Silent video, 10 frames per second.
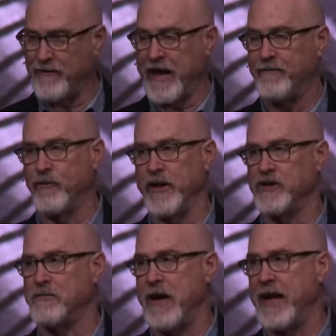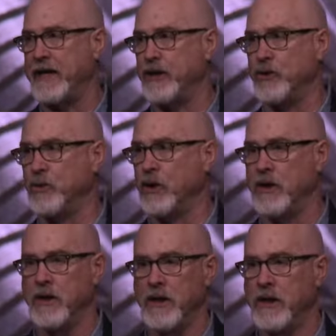had friends of mine who
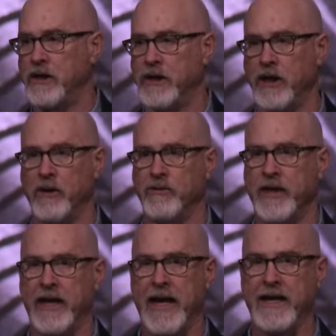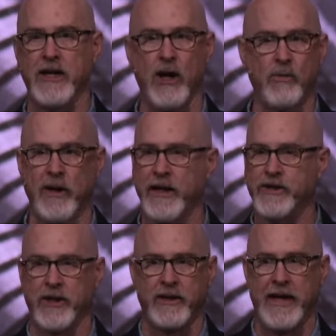were, you know, they had no
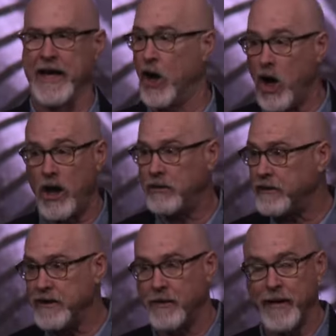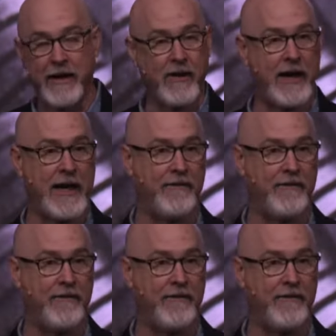religion at all in their background.